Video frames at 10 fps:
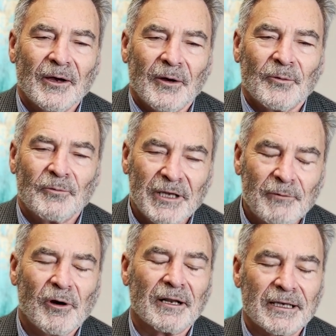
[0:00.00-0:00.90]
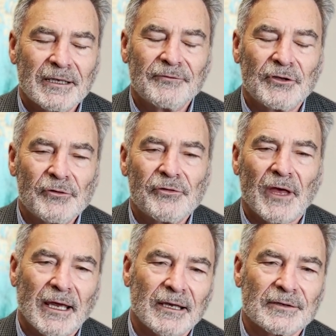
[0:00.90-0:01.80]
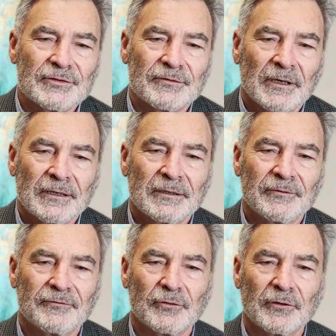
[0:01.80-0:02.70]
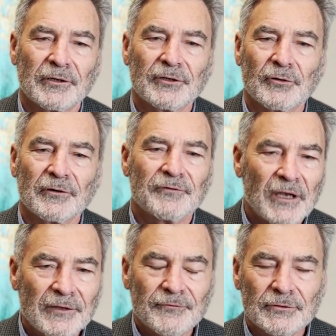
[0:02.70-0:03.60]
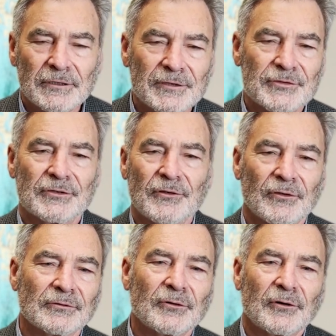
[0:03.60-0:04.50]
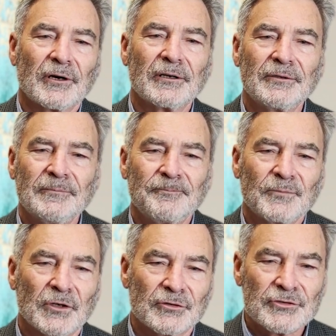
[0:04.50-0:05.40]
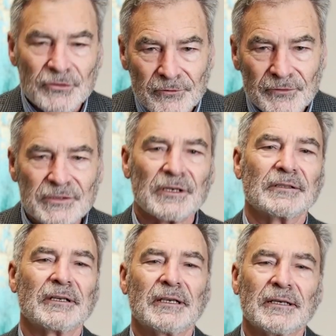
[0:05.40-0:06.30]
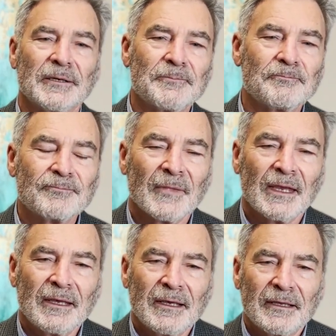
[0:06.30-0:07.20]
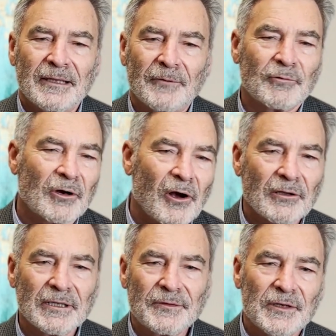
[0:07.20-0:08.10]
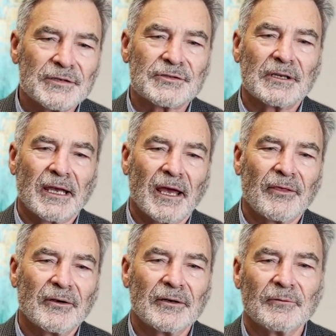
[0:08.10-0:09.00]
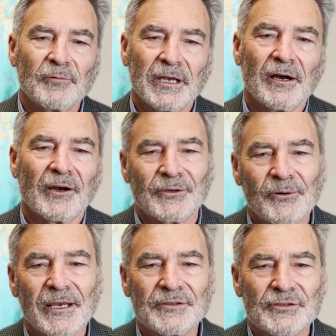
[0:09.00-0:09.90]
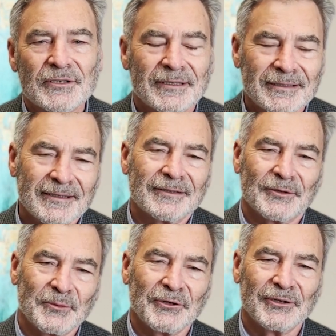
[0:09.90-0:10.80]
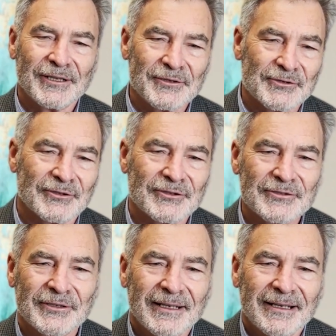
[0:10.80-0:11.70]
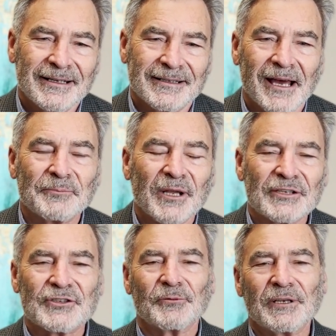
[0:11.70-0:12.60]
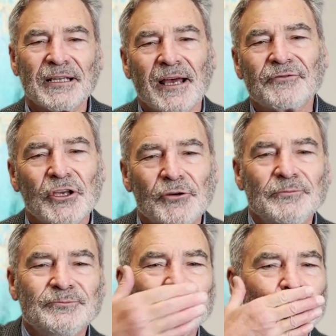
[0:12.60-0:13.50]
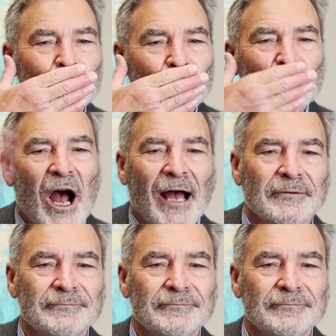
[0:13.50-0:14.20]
we want to give you thanks for your faithfulness to the Lord, your service unto Him, that we're all in this together, and we are Grace Community Church. God bless you. We love you. Mwah.